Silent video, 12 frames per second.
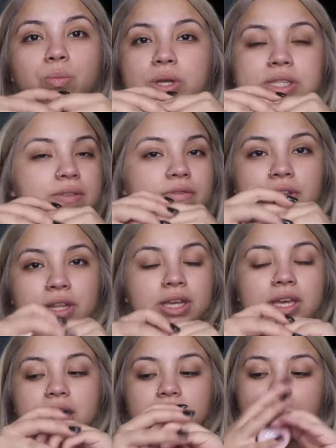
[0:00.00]
wasn't feeling
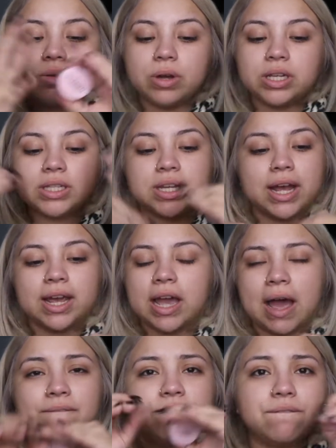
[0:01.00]
it. And you know what, tonight
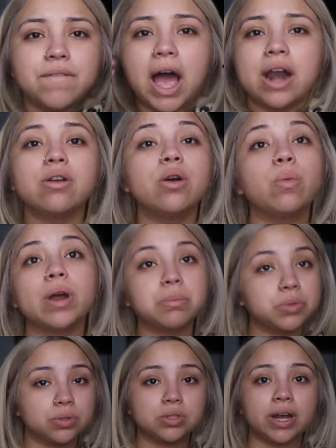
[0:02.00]
I don't know what
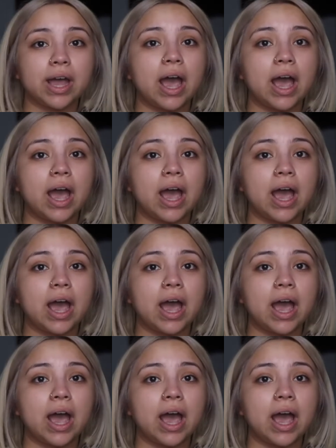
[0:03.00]
I'm doing tonight.